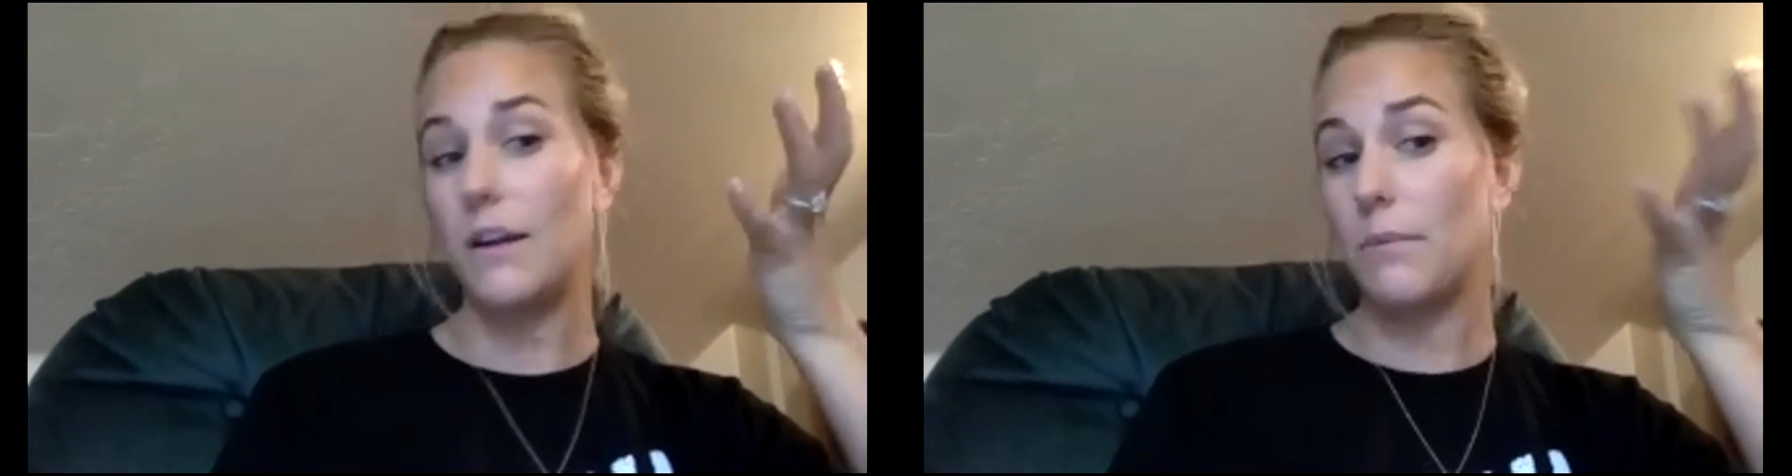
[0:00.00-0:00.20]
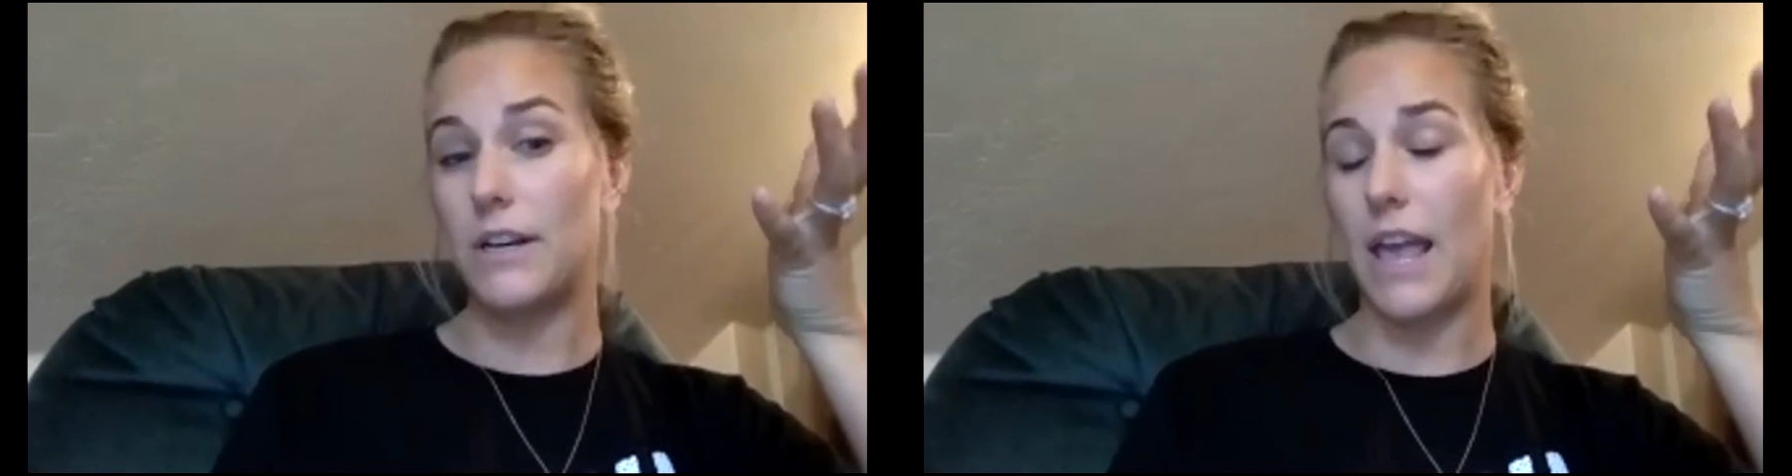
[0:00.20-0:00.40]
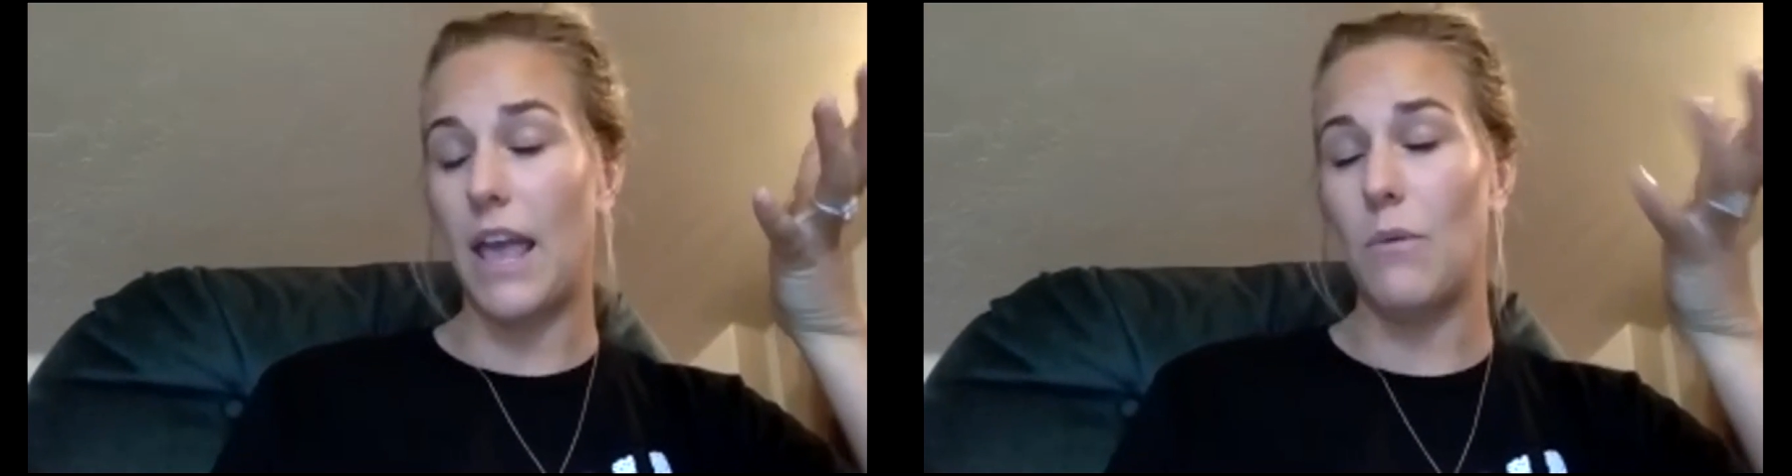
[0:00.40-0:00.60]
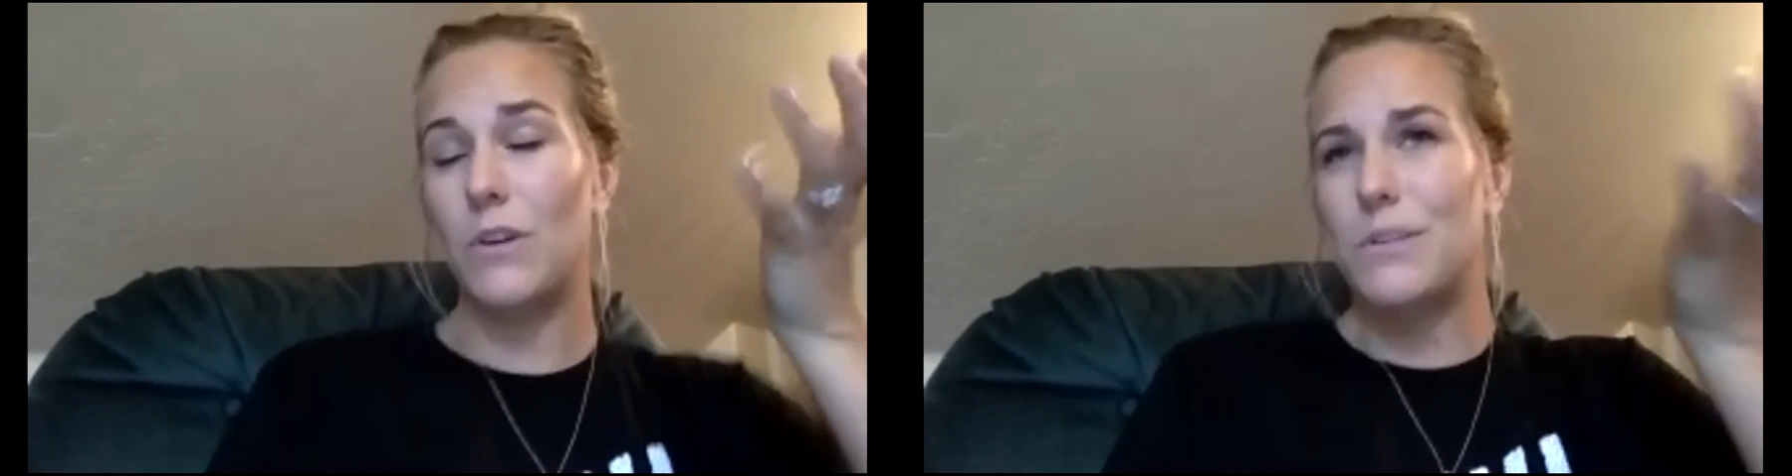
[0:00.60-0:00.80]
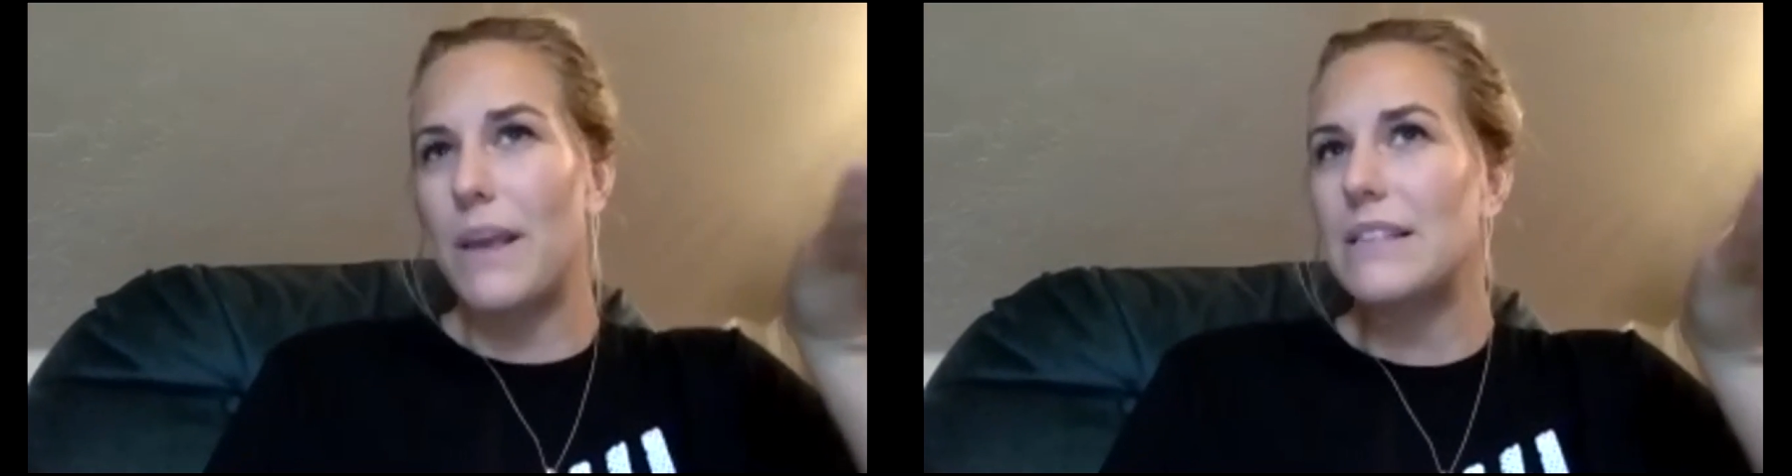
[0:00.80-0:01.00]
per day,
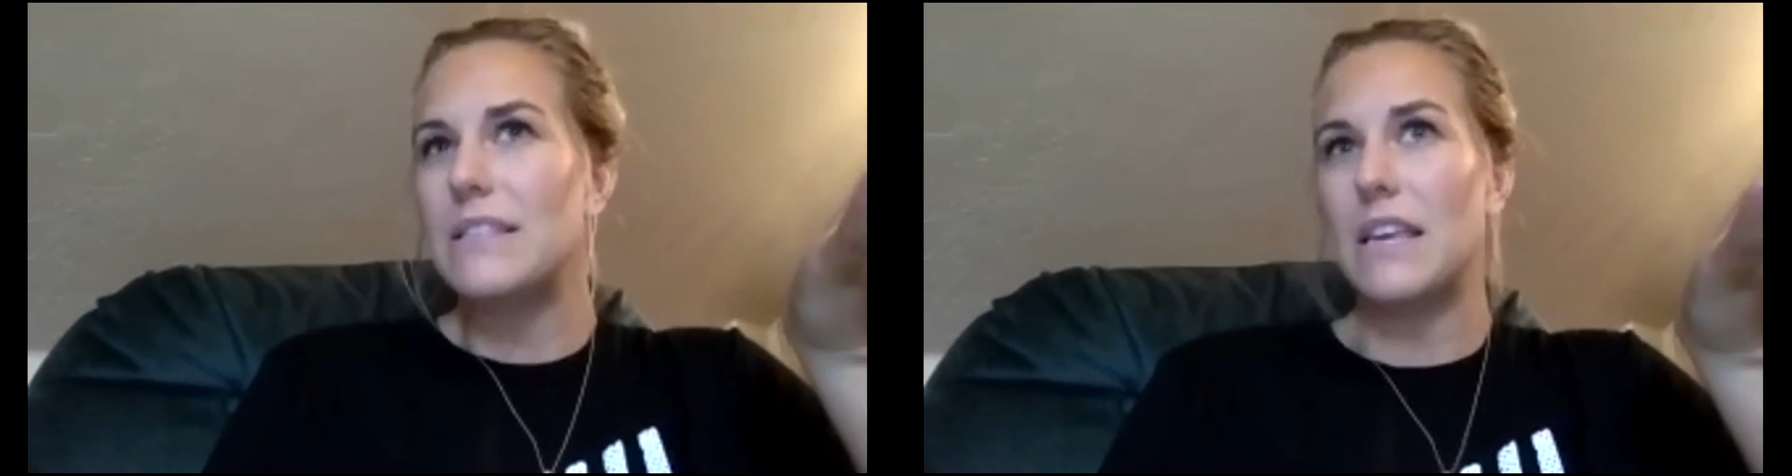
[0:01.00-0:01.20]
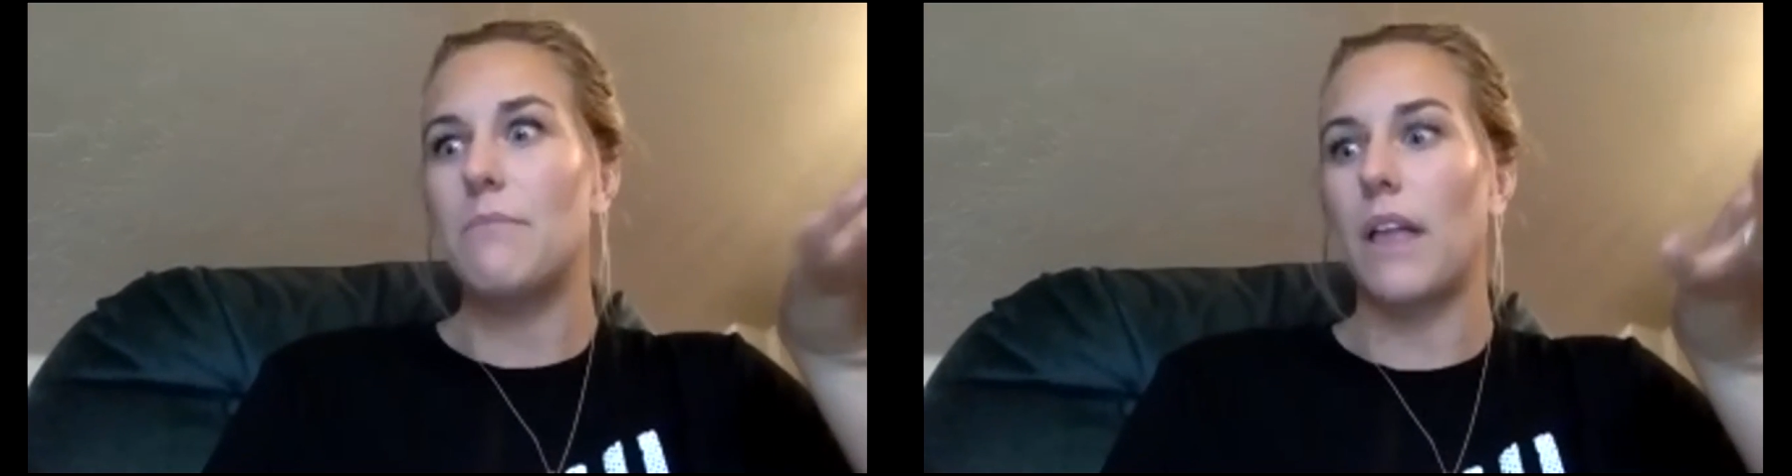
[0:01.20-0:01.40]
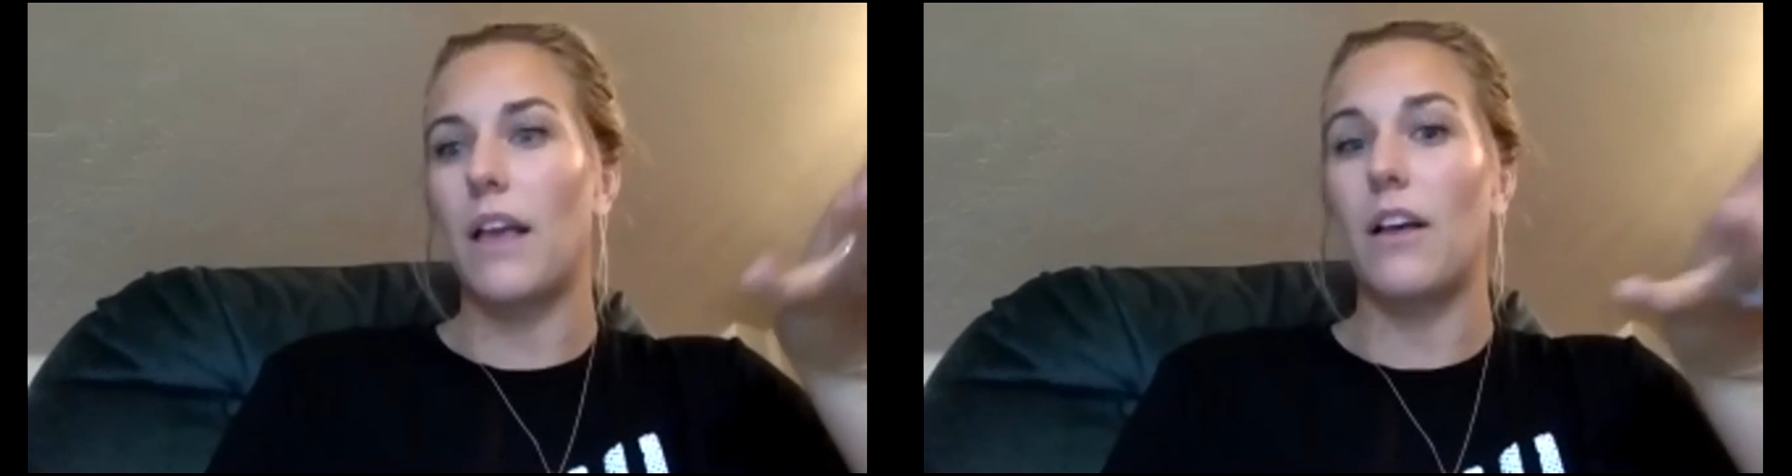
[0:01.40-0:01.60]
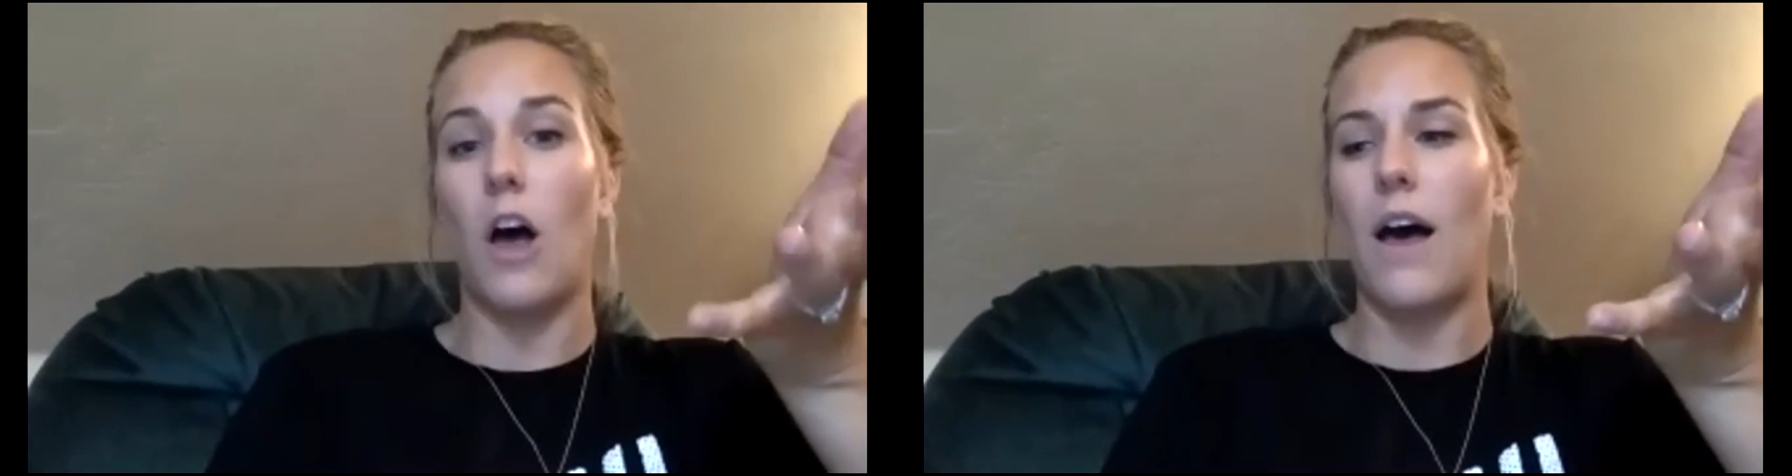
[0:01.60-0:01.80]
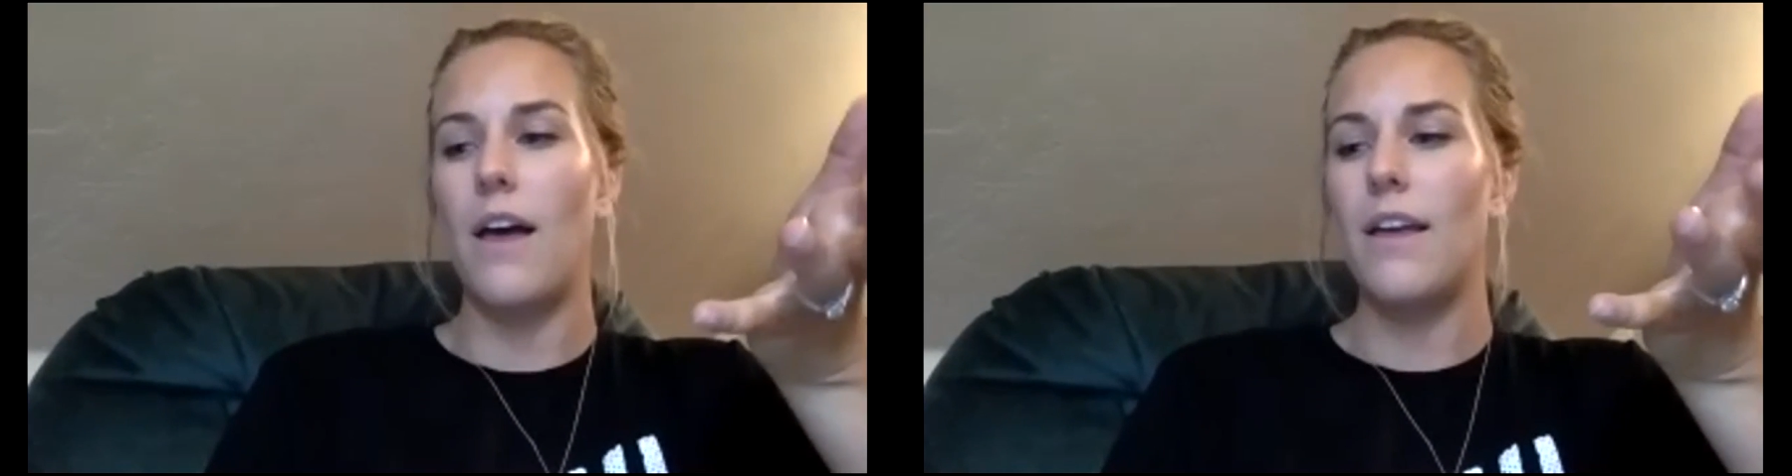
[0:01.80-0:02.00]
which may seem like a
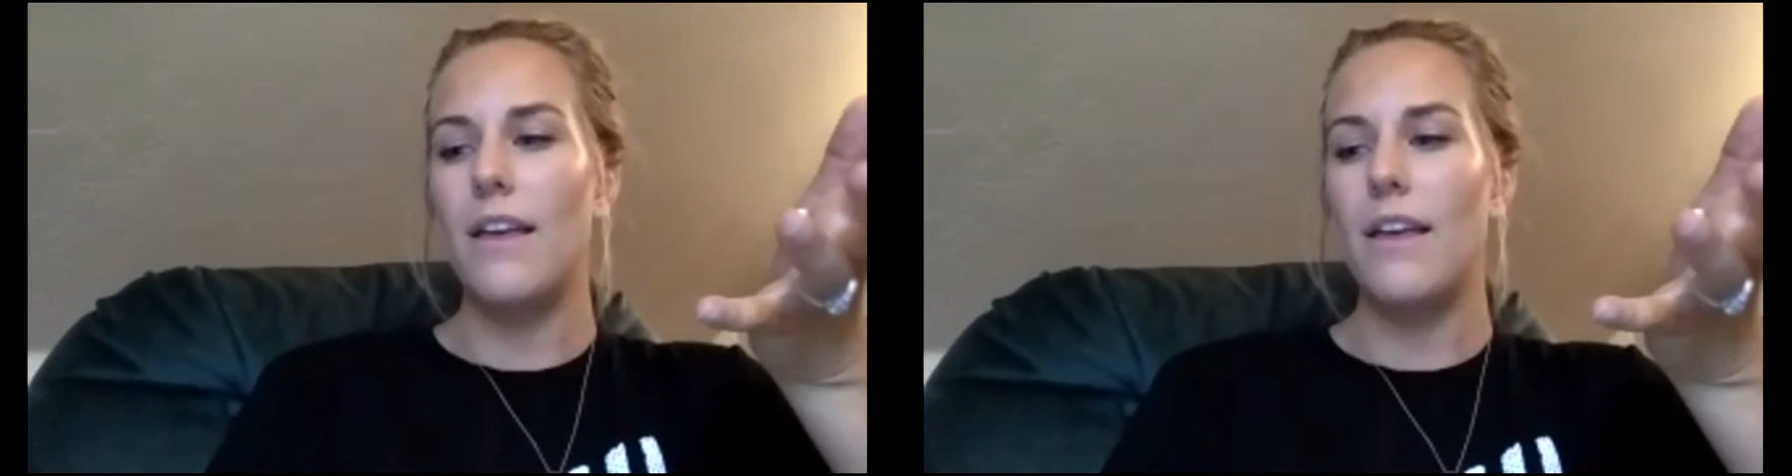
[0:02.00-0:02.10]
lot.